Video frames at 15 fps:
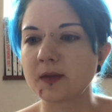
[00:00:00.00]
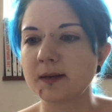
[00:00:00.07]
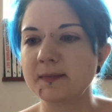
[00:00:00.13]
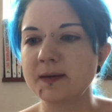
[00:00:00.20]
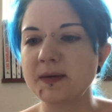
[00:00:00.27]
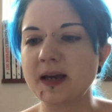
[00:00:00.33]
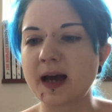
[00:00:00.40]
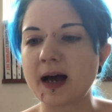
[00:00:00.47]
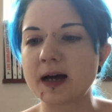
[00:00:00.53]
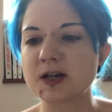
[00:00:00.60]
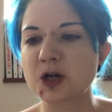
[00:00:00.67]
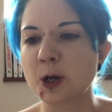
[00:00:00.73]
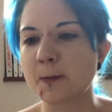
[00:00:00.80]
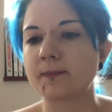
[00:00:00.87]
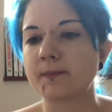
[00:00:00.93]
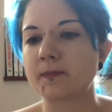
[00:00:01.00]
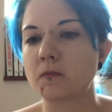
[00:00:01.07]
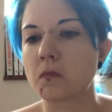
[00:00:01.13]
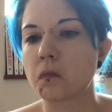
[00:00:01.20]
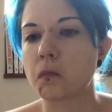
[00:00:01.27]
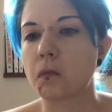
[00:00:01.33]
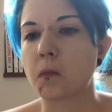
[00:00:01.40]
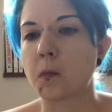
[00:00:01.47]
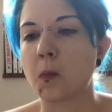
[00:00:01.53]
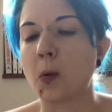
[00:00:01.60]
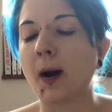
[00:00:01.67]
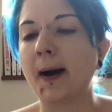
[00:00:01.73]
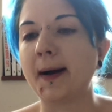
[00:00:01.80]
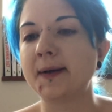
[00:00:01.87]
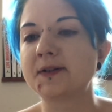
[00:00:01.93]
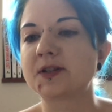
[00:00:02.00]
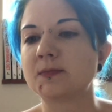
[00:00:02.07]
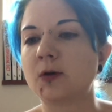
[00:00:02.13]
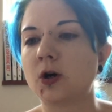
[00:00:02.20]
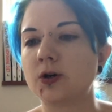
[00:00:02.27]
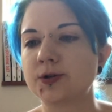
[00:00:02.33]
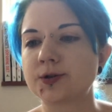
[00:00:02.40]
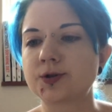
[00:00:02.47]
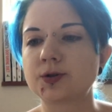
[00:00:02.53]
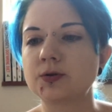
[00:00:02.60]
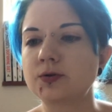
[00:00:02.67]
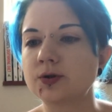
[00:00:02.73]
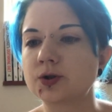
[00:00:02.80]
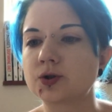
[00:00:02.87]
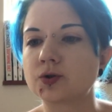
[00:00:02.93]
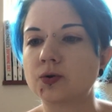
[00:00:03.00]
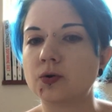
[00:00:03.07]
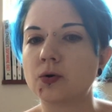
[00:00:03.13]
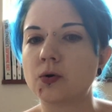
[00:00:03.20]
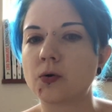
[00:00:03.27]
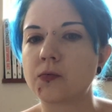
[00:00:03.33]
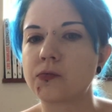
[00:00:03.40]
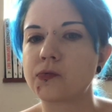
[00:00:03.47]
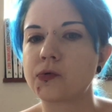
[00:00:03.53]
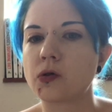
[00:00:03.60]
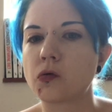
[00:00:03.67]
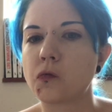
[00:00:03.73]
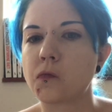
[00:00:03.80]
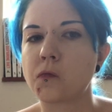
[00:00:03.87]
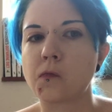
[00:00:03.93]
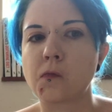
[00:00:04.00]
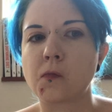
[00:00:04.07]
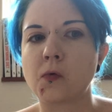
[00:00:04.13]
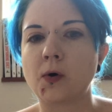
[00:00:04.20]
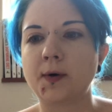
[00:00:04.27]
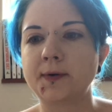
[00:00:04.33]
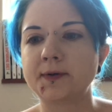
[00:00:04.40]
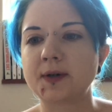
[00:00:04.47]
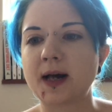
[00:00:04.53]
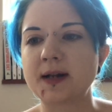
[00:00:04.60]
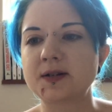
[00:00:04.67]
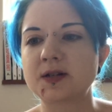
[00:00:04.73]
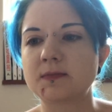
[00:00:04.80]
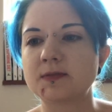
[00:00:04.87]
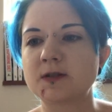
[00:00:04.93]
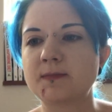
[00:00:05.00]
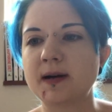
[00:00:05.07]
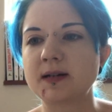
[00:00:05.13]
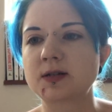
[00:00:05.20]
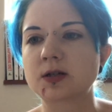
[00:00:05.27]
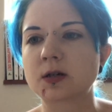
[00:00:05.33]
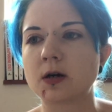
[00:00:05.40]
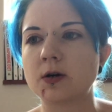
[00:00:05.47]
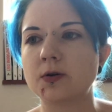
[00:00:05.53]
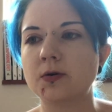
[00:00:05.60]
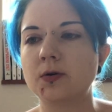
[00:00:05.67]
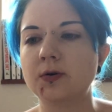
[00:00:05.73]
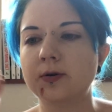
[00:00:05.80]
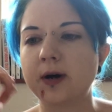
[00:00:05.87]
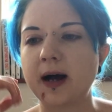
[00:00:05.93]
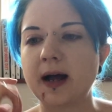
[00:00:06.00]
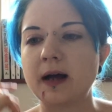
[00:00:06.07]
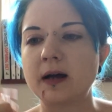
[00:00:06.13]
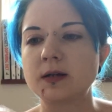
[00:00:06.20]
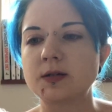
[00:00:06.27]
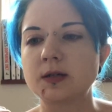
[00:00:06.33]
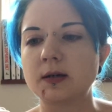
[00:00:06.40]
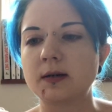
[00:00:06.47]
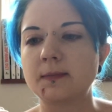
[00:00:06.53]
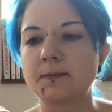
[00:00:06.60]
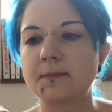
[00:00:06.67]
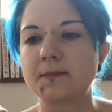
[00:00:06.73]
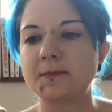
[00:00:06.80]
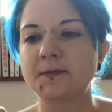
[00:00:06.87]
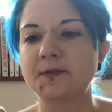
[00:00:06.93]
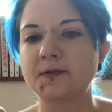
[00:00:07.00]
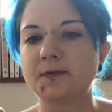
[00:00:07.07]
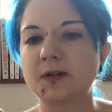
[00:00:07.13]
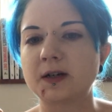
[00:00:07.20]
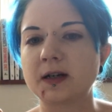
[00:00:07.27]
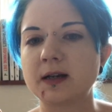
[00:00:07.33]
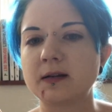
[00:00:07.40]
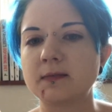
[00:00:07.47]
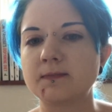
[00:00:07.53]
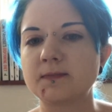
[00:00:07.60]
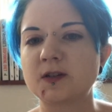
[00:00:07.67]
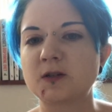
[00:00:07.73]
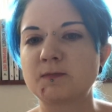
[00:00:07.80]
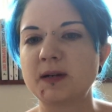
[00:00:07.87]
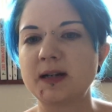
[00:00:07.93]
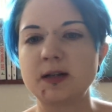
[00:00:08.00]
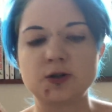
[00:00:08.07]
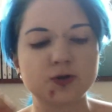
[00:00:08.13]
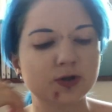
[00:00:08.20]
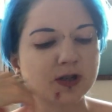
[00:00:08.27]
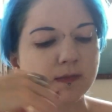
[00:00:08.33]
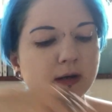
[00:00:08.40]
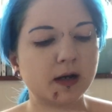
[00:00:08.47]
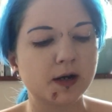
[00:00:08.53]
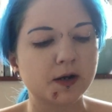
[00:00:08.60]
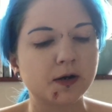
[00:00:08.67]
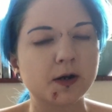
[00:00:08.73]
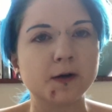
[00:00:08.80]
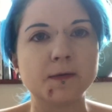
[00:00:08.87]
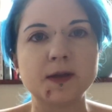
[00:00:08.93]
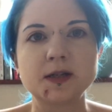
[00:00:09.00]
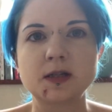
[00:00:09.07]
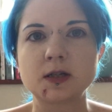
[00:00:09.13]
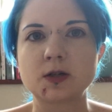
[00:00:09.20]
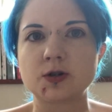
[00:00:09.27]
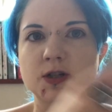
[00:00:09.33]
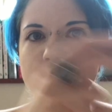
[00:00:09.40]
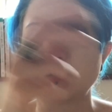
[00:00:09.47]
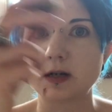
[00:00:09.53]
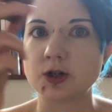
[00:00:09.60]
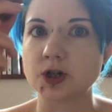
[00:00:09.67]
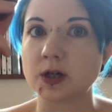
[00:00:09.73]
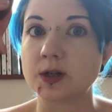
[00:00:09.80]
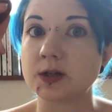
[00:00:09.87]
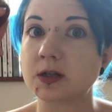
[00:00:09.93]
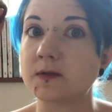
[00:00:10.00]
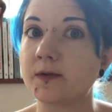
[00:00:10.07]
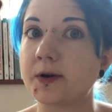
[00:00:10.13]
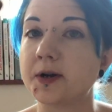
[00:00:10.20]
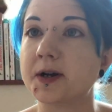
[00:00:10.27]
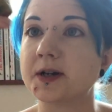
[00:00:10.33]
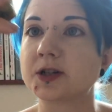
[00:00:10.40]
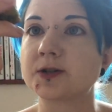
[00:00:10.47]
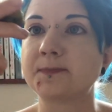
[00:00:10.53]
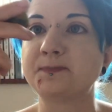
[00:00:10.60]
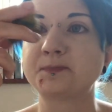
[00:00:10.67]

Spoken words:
maybe add some hot sauce or add some Tabasco or add fucking spinach or something. I don't know. This has got spinach in it. This is very nice.